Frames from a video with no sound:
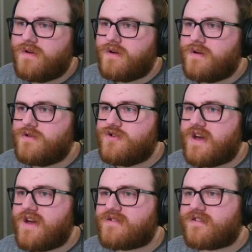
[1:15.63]

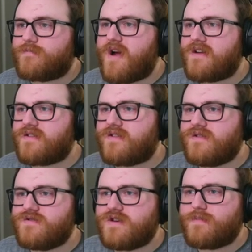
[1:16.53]
JS Express,
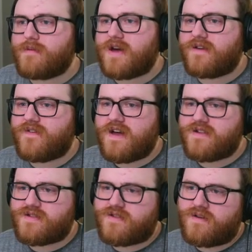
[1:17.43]
shipping
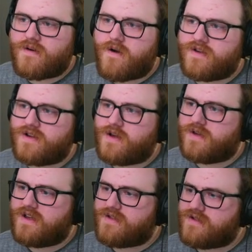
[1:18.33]
manifest, Arda
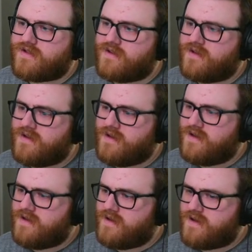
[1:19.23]
notice,
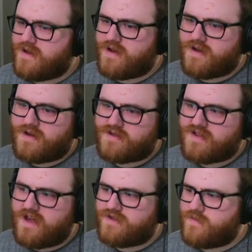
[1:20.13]
uh,
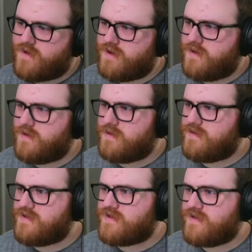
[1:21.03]
stay on the
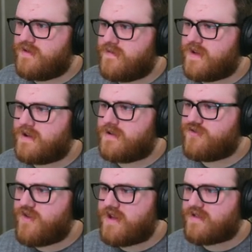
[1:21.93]
roads, we got an
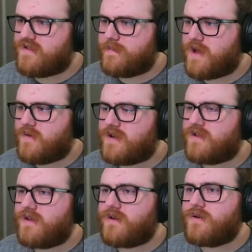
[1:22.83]
address that I'm going
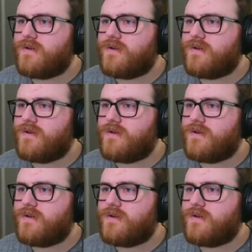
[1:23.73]
to.